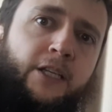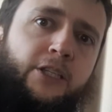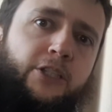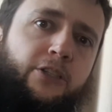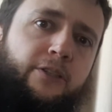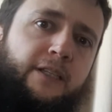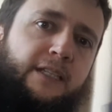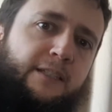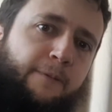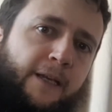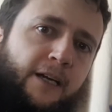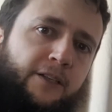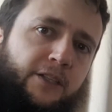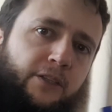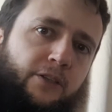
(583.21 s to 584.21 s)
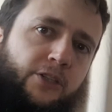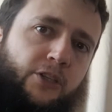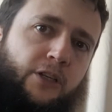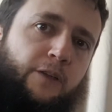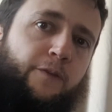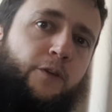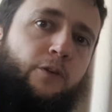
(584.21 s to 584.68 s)
You need to be able to use
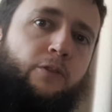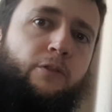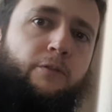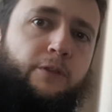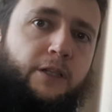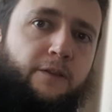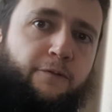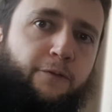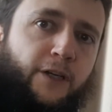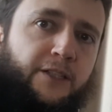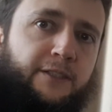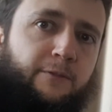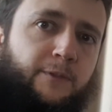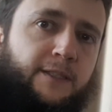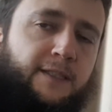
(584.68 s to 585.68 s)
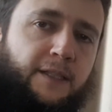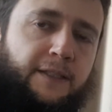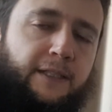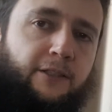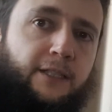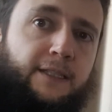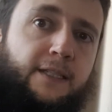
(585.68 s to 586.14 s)
if you're confronted with
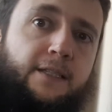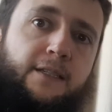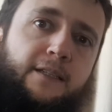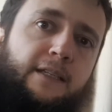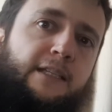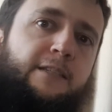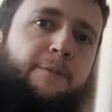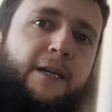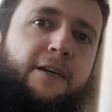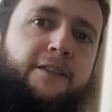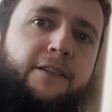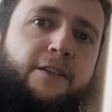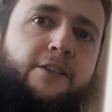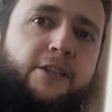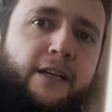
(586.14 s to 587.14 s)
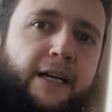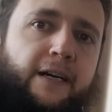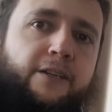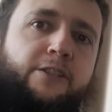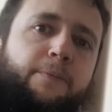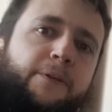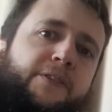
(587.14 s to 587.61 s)
something like this, you need to be able to use your
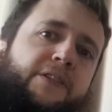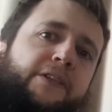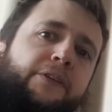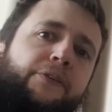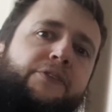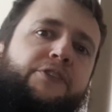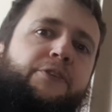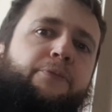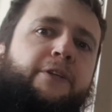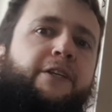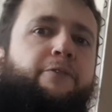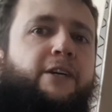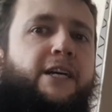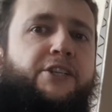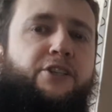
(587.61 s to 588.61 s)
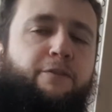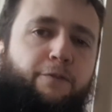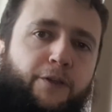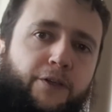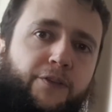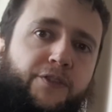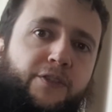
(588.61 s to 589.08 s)
algebra skills to rearrange it
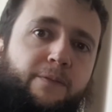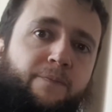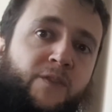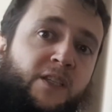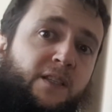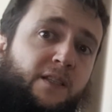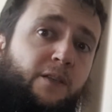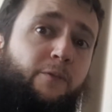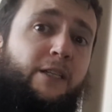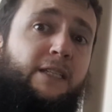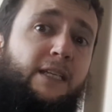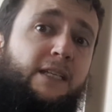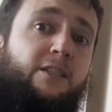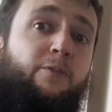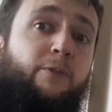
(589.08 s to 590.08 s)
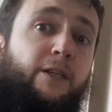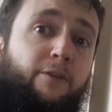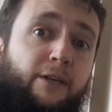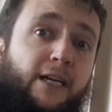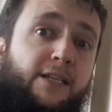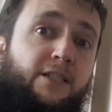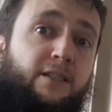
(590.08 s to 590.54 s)
first. So we need to
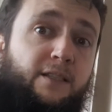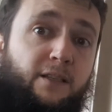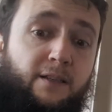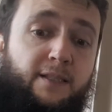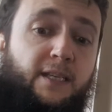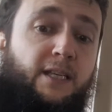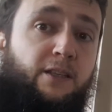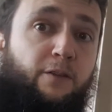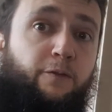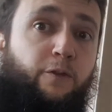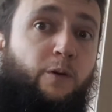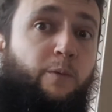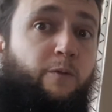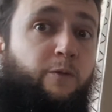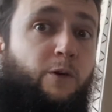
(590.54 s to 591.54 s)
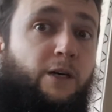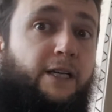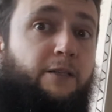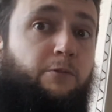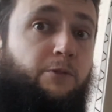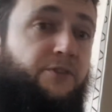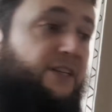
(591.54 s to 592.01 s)
rearrange it so it's in the form of y
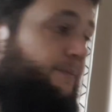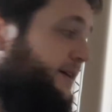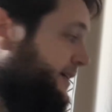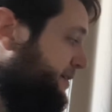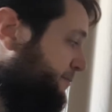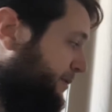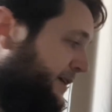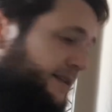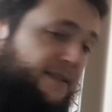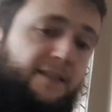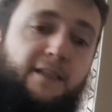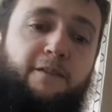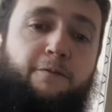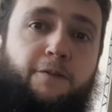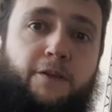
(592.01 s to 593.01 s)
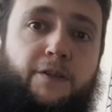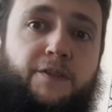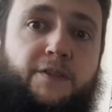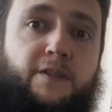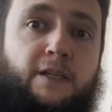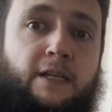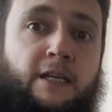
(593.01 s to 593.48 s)
equals mx plus c first.